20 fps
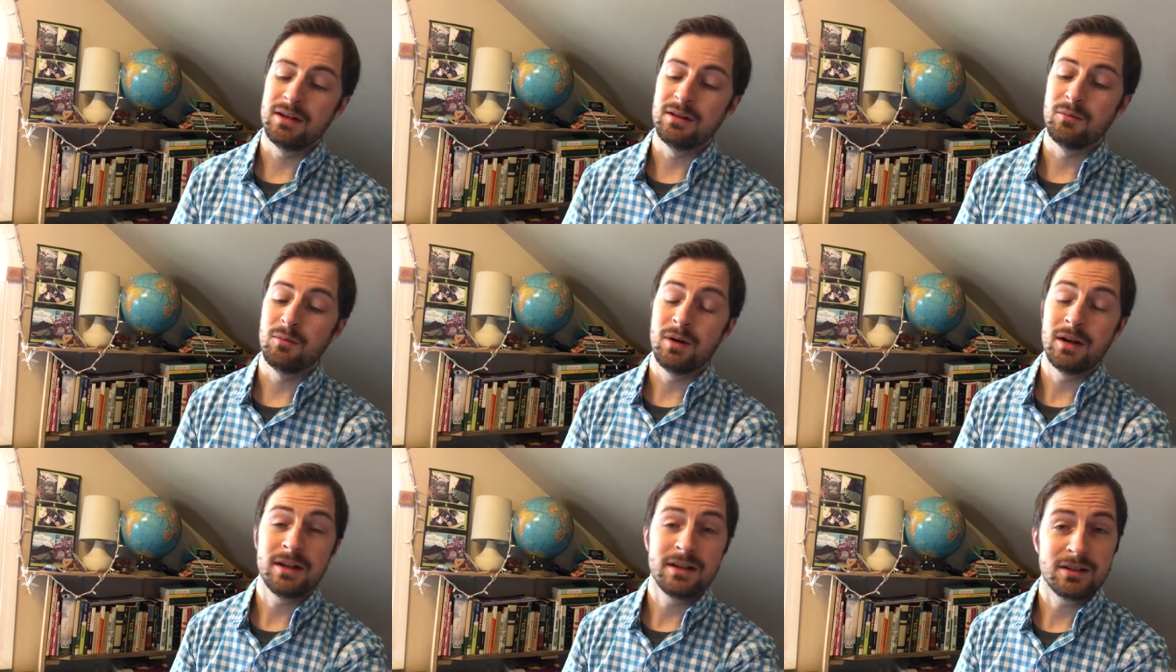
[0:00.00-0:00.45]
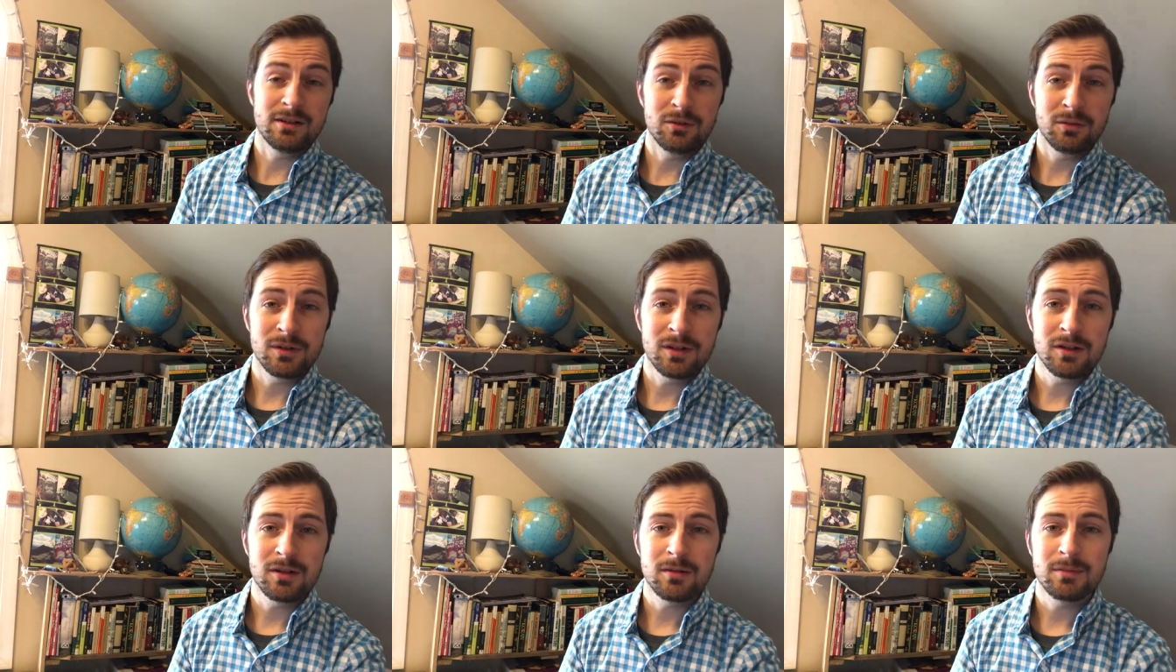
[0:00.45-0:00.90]
Why do you
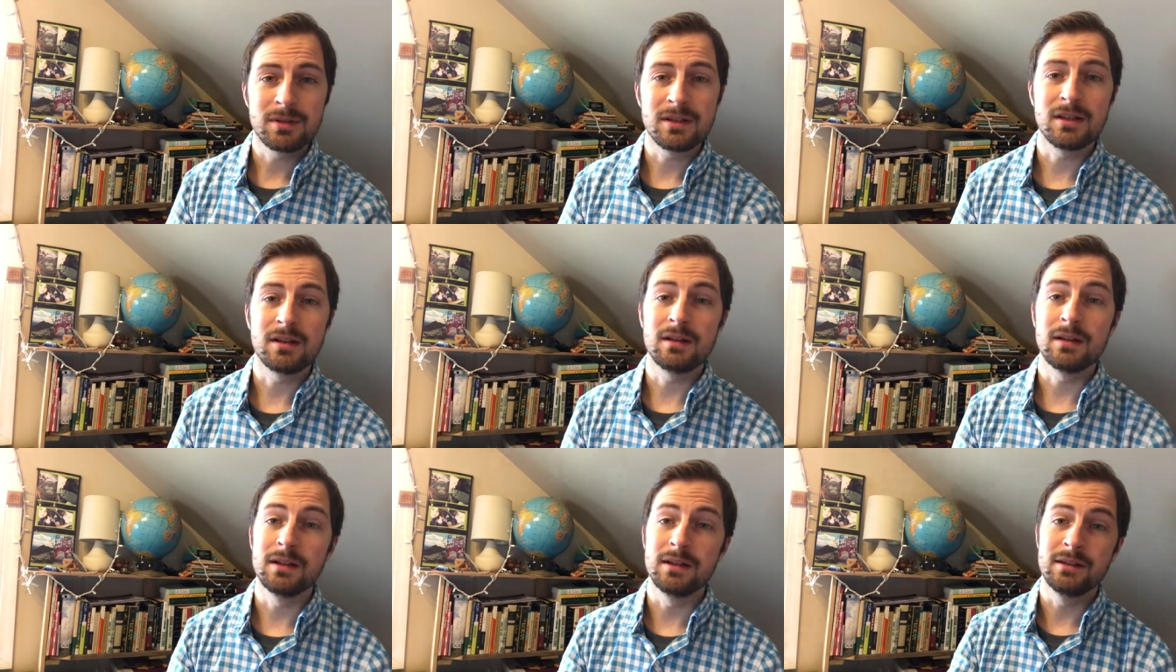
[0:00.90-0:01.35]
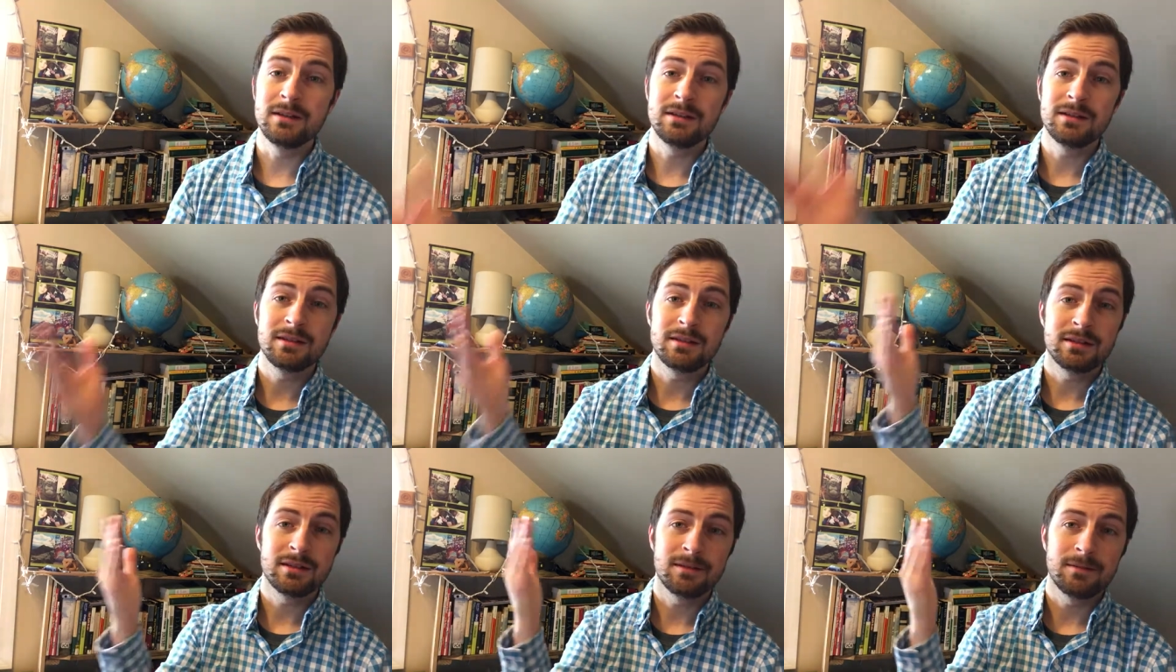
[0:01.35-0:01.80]
go there?
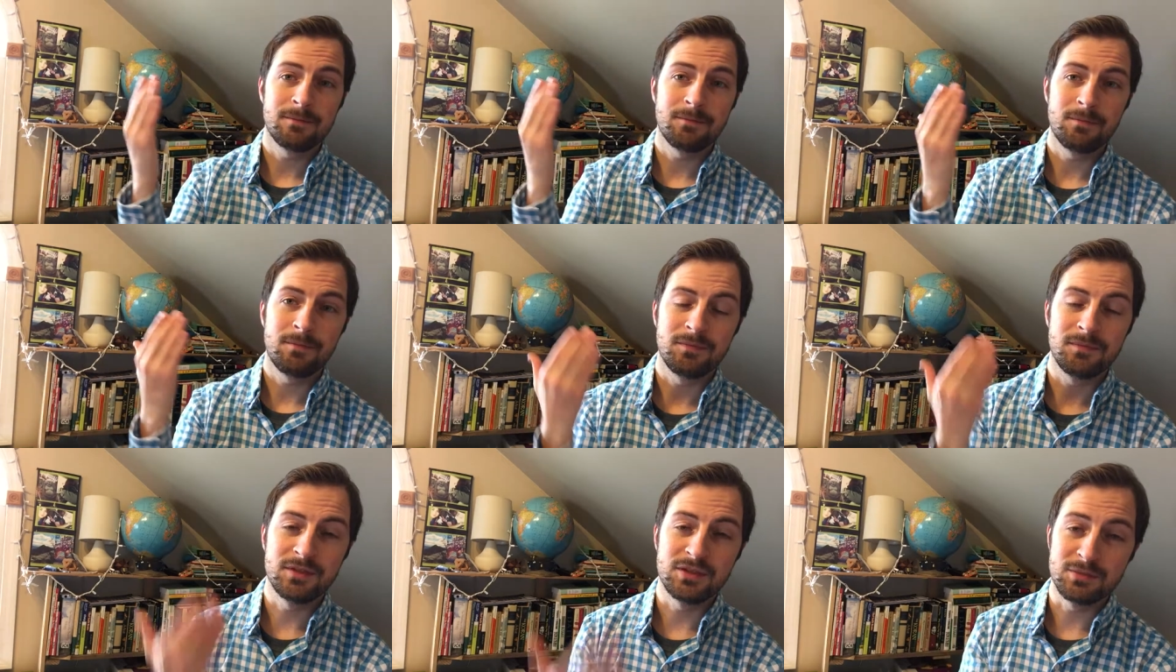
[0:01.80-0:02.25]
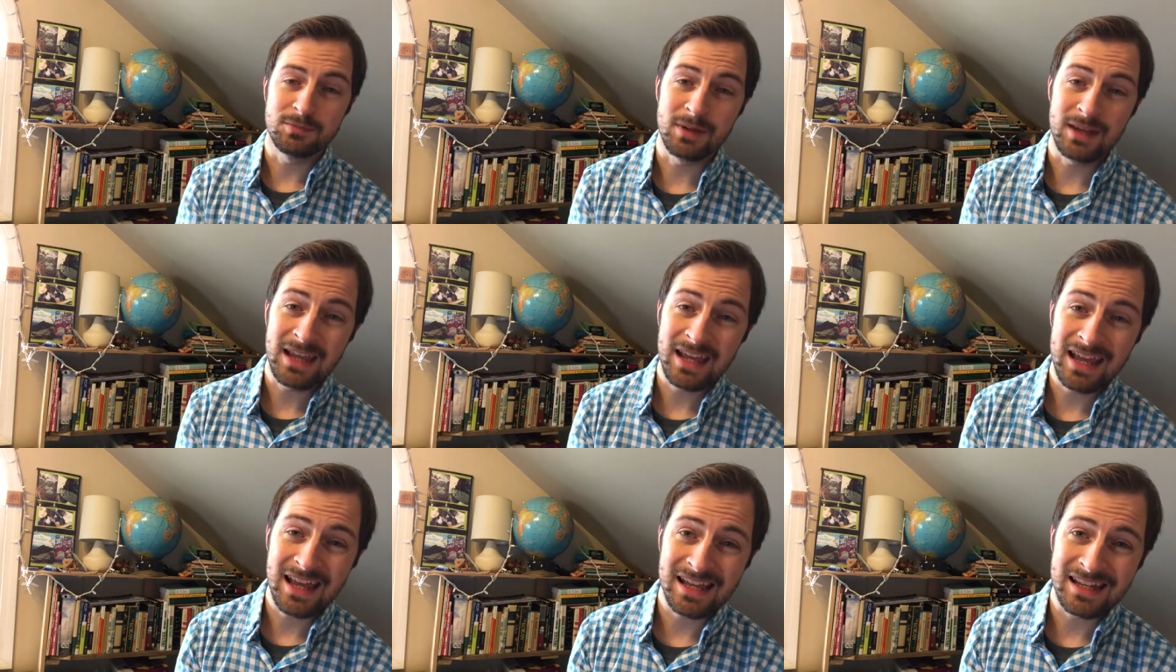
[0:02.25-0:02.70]
Because
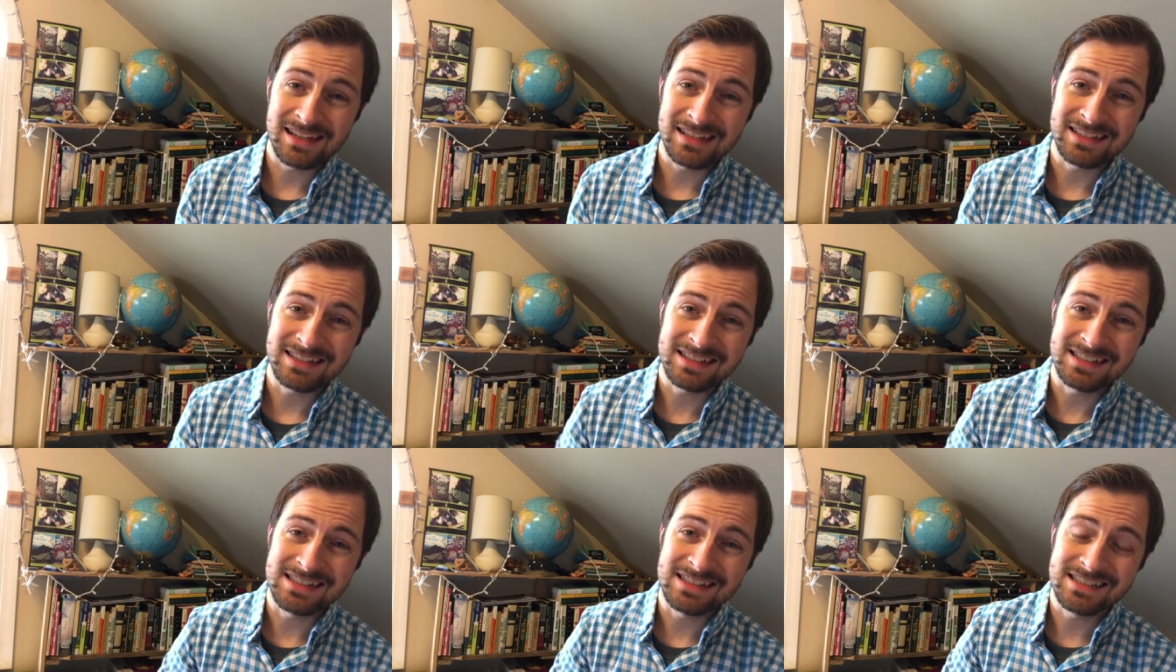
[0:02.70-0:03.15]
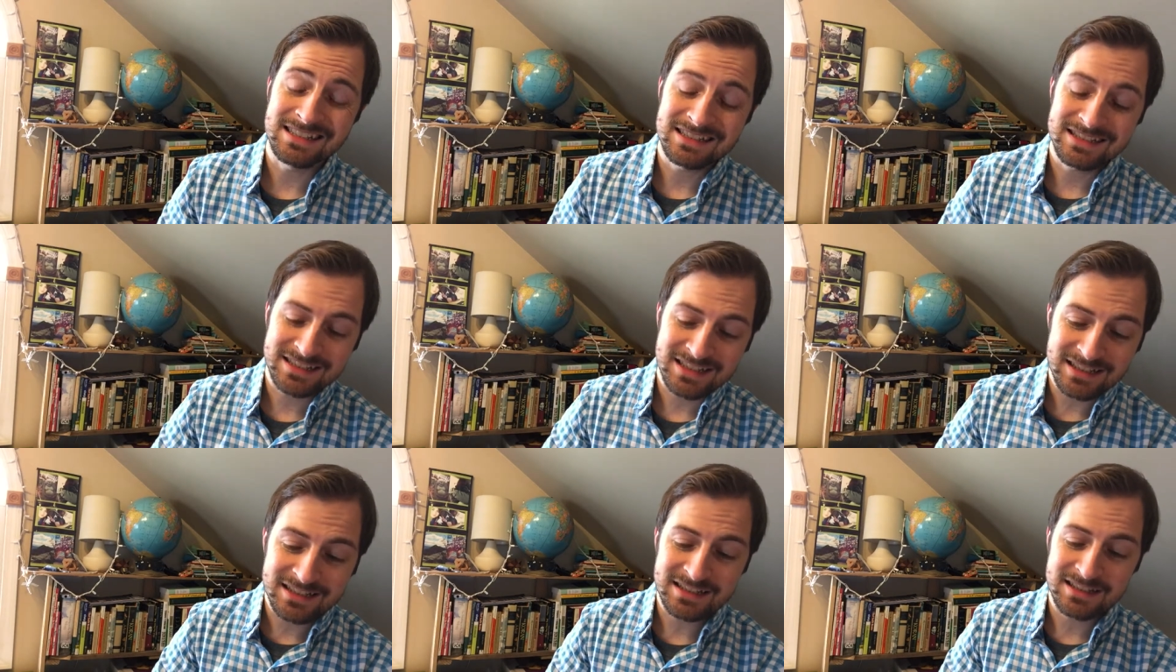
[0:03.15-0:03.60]
Japan
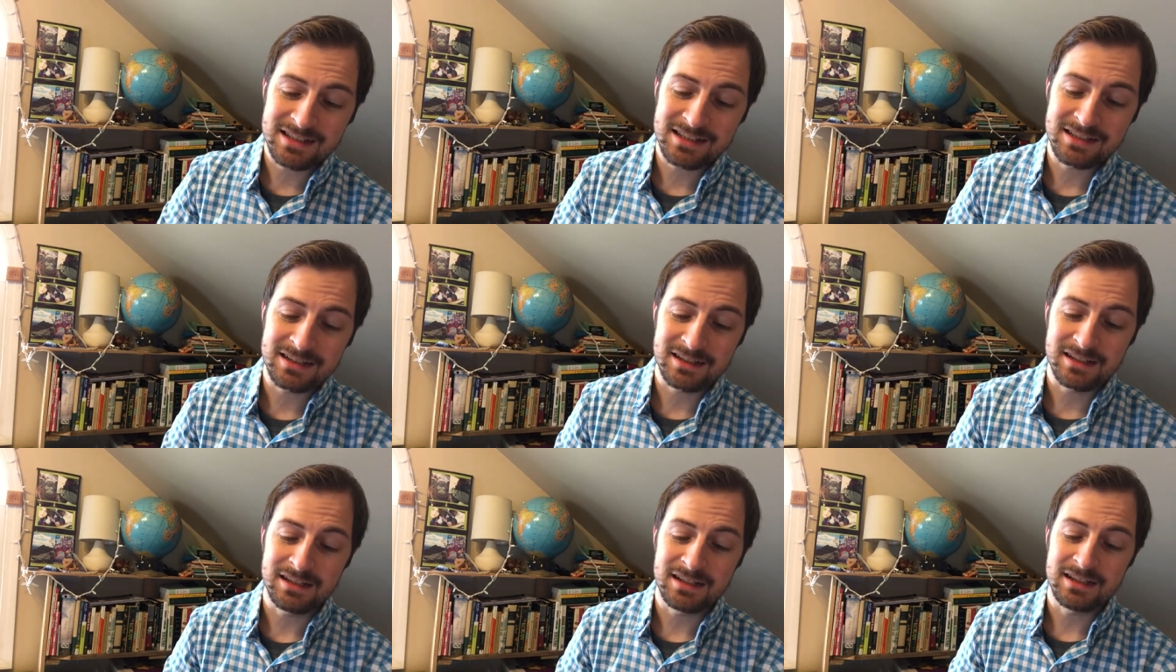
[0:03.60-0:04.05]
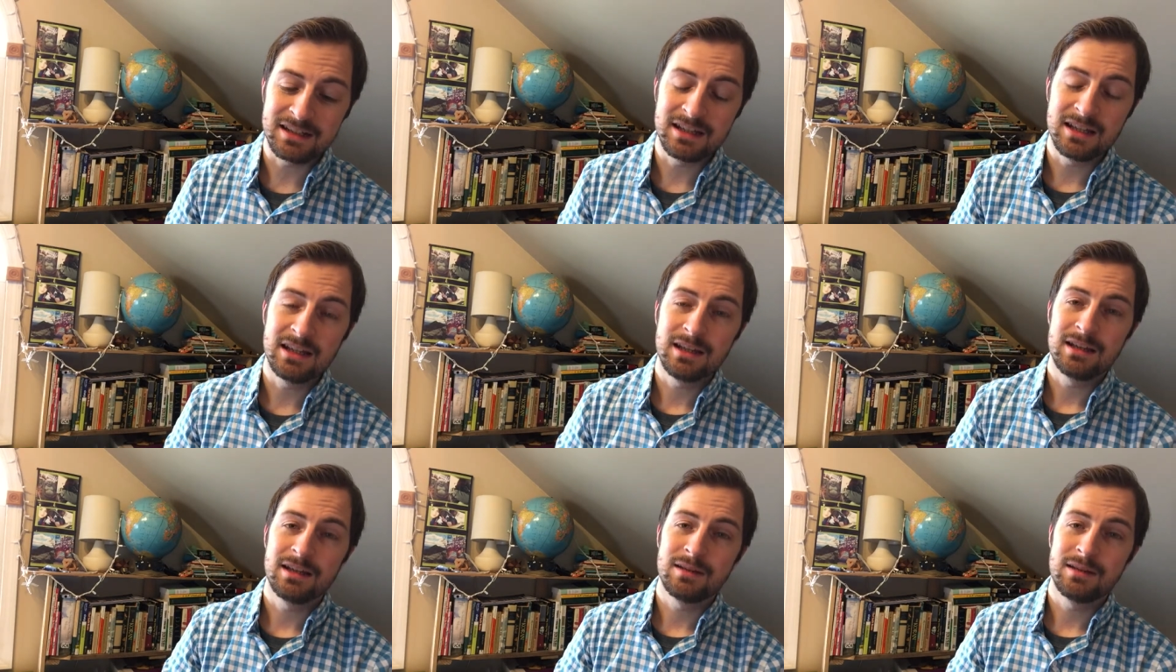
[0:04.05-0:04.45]
consistently